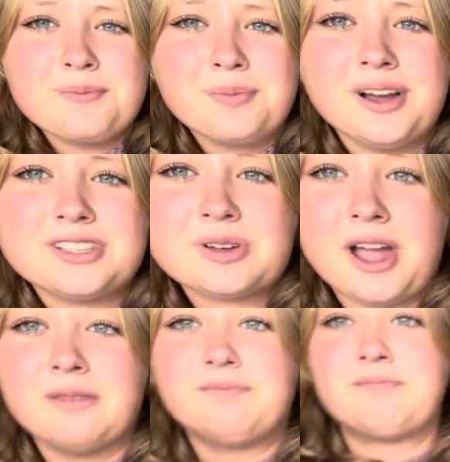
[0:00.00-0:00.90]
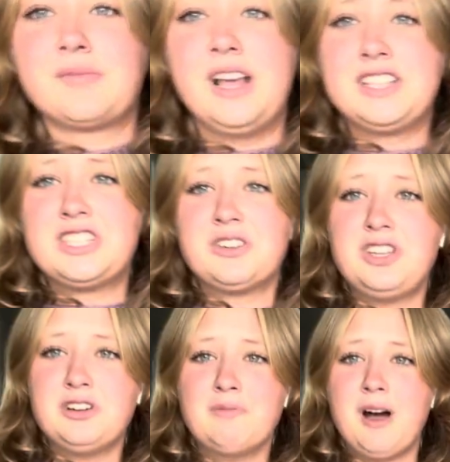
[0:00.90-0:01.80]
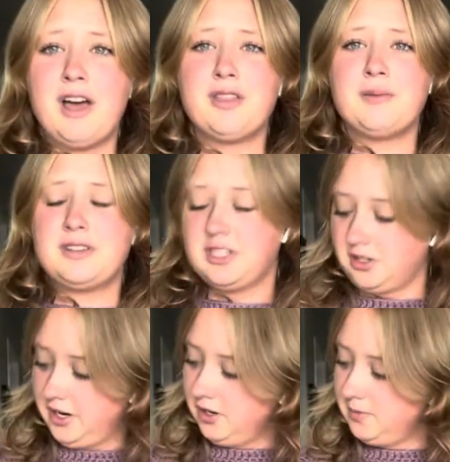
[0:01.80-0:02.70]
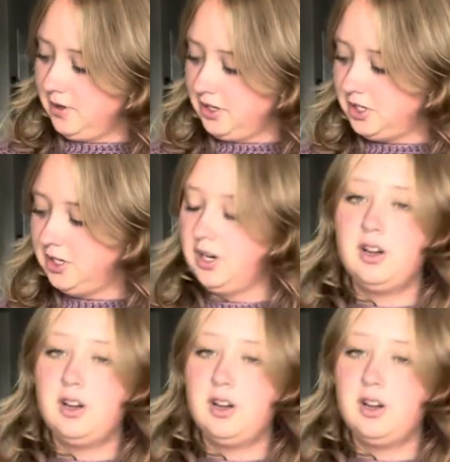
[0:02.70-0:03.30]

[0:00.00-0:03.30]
But it's okay. It's still cute. I don't think my sister cares much.